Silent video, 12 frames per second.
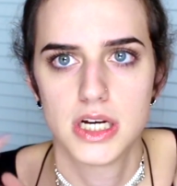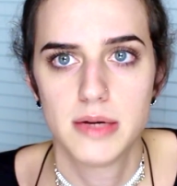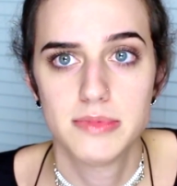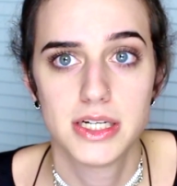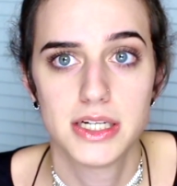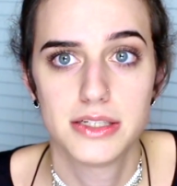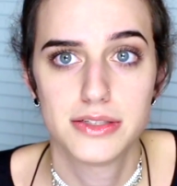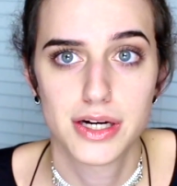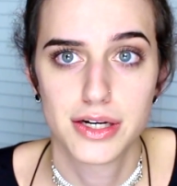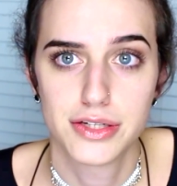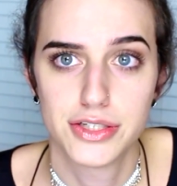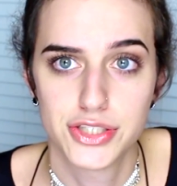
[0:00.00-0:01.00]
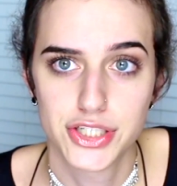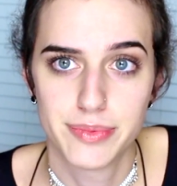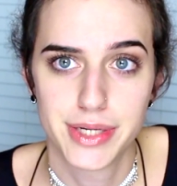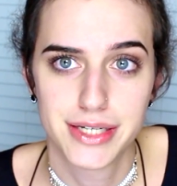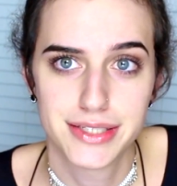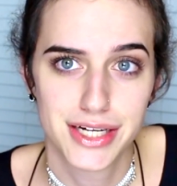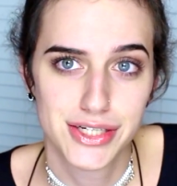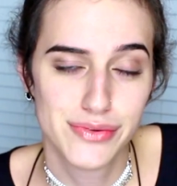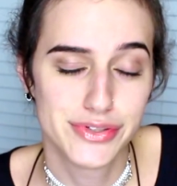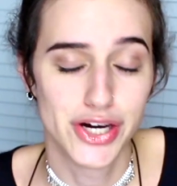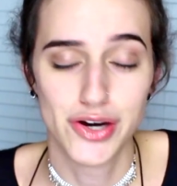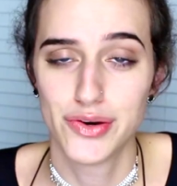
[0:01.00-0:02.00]
I'm not entirely sure because I
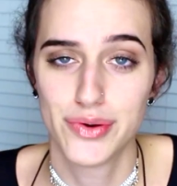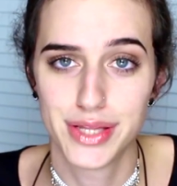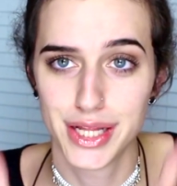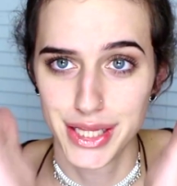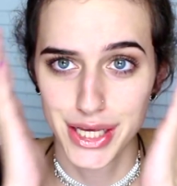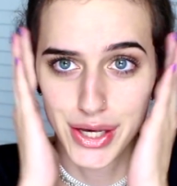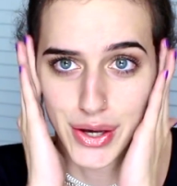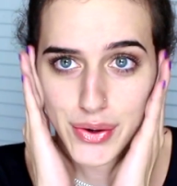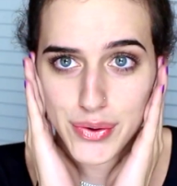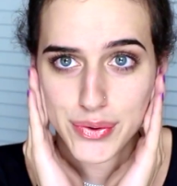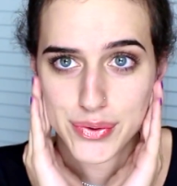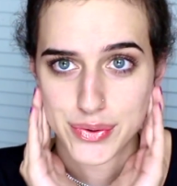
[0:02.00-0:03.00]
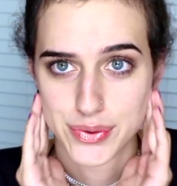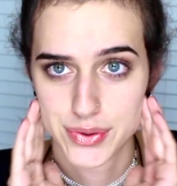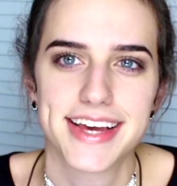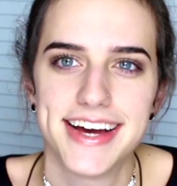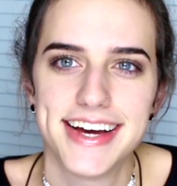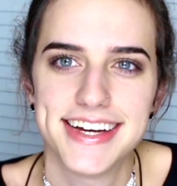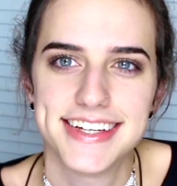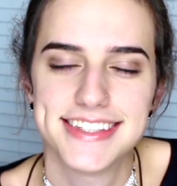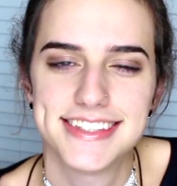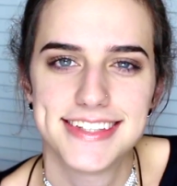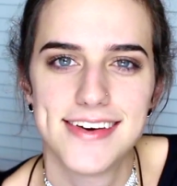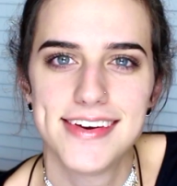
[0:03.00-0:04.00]
don't know the lingo.
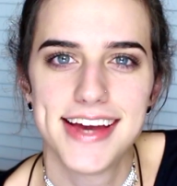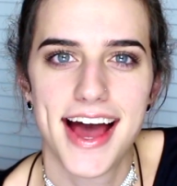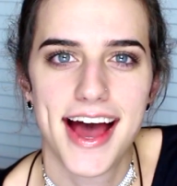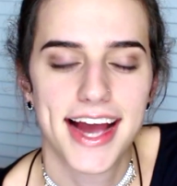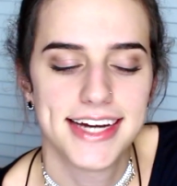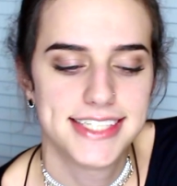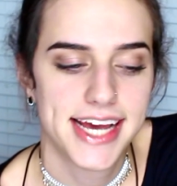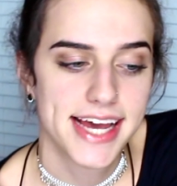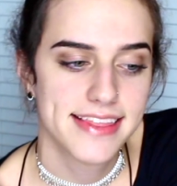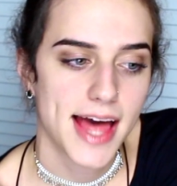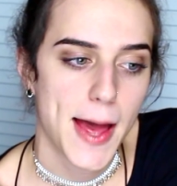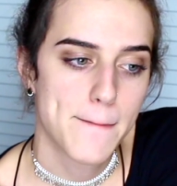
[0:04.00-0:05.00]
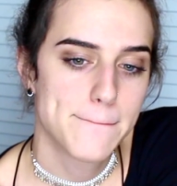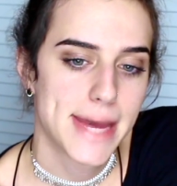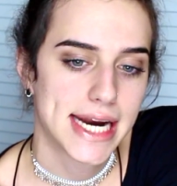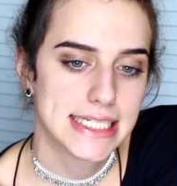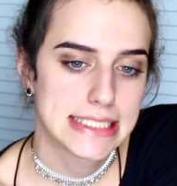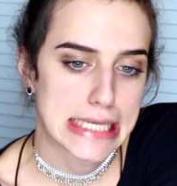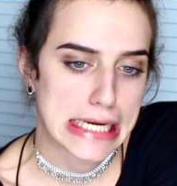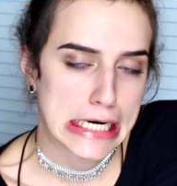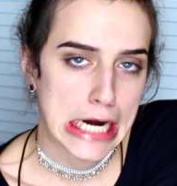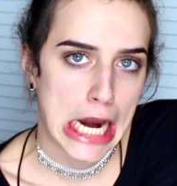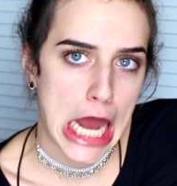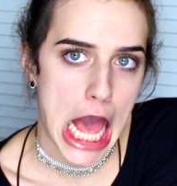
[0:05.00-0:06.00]
So yeah, I take that
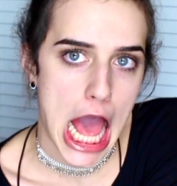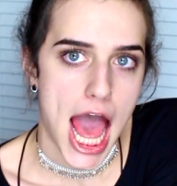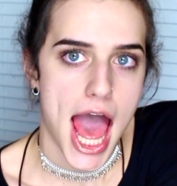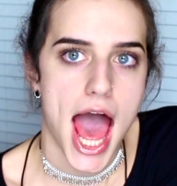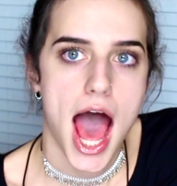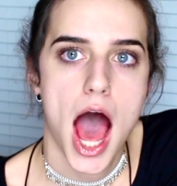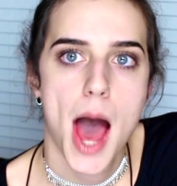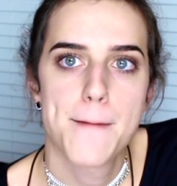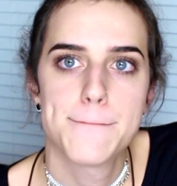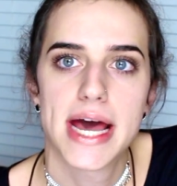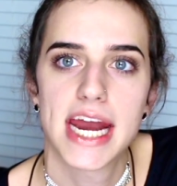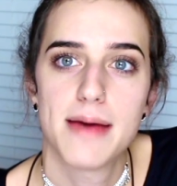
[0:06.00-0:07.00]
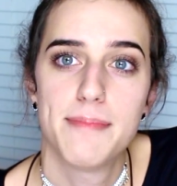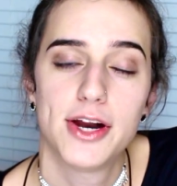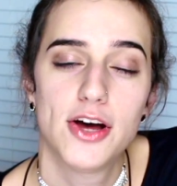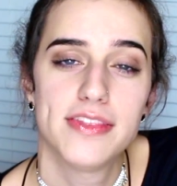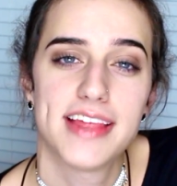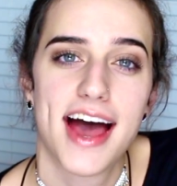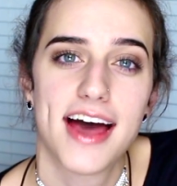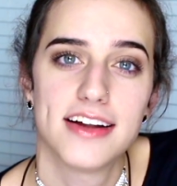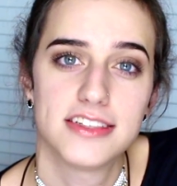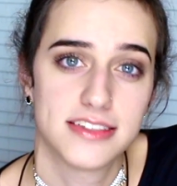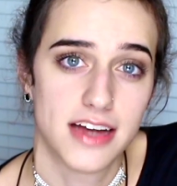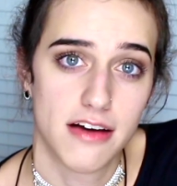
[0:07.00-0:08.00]
medicine, and I've been on
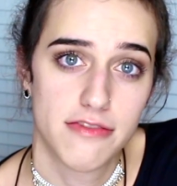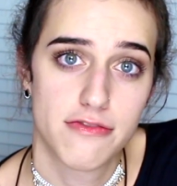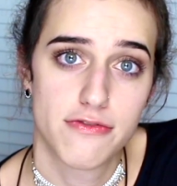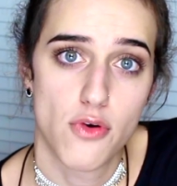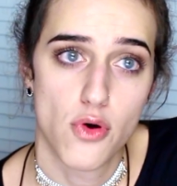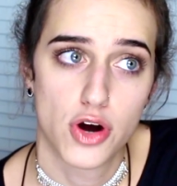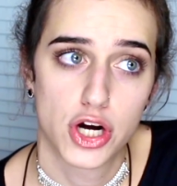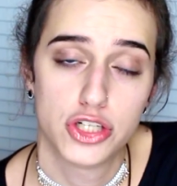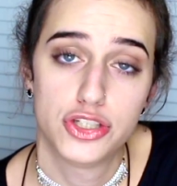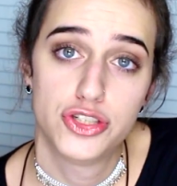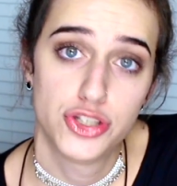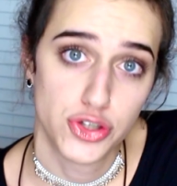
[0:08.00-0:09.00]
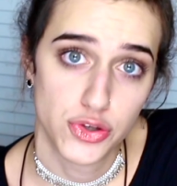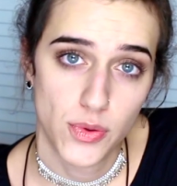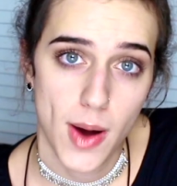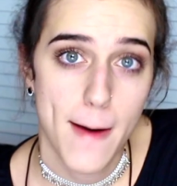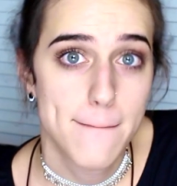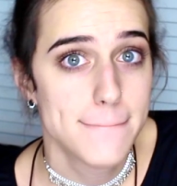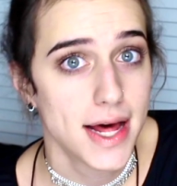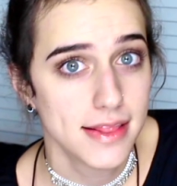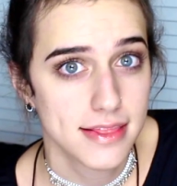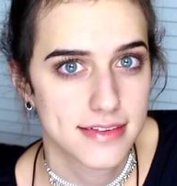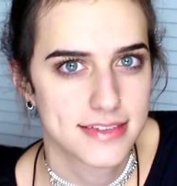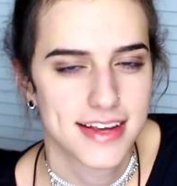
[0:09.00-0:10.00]
that stuff for 2
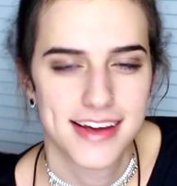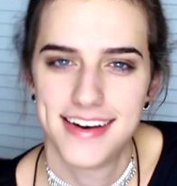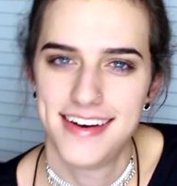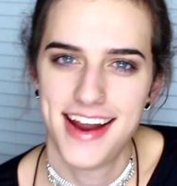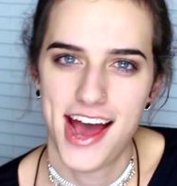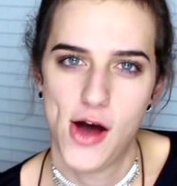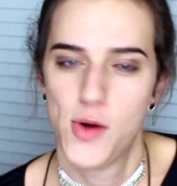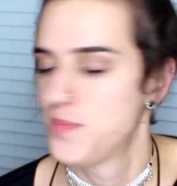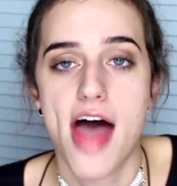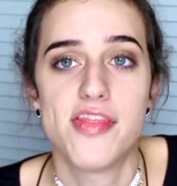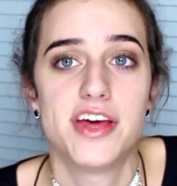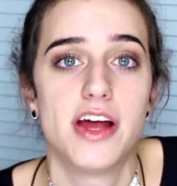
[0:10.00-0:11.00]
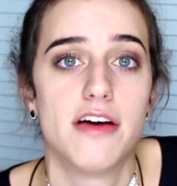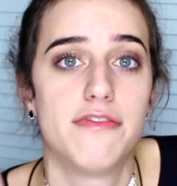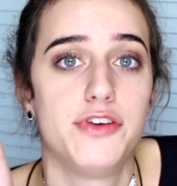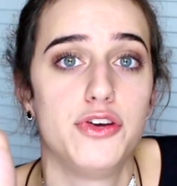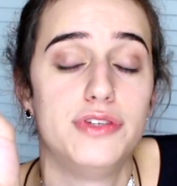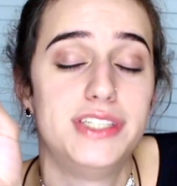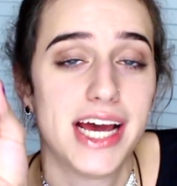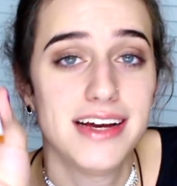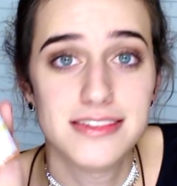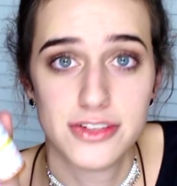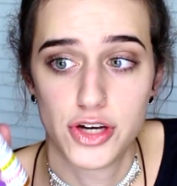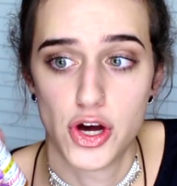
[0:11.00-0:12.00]
months now. And then a few
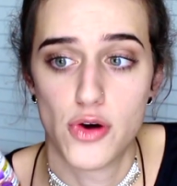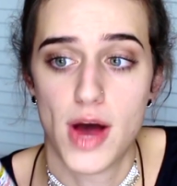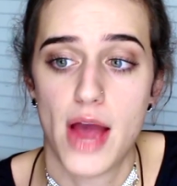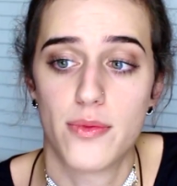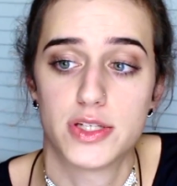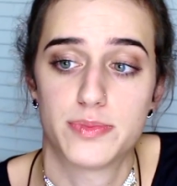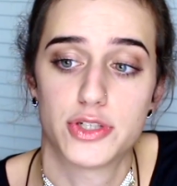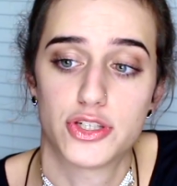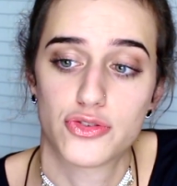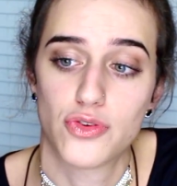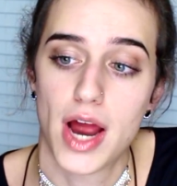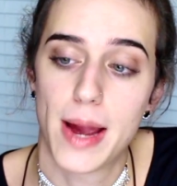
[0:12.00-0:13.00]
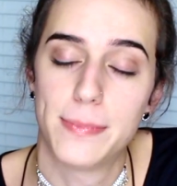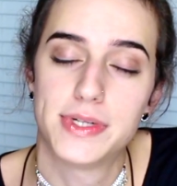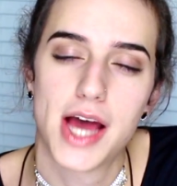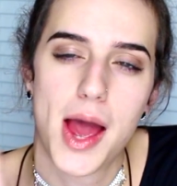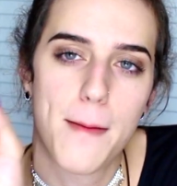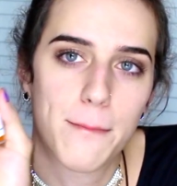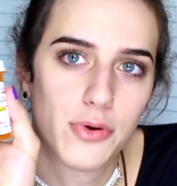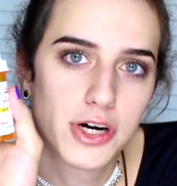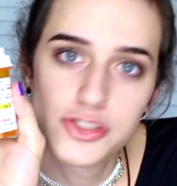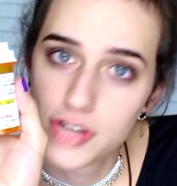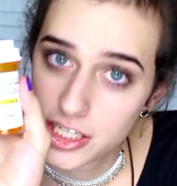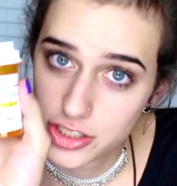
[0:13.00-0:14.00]
days ago, I was prescribed
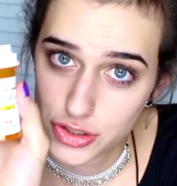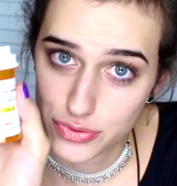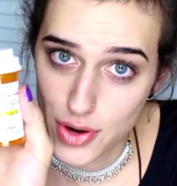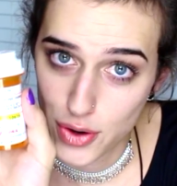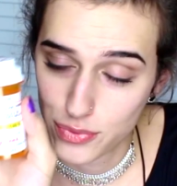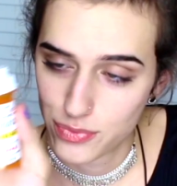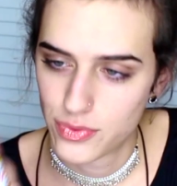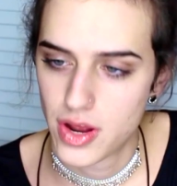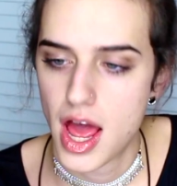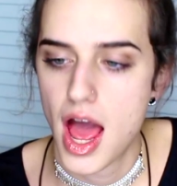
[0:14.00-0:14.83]
progesterone.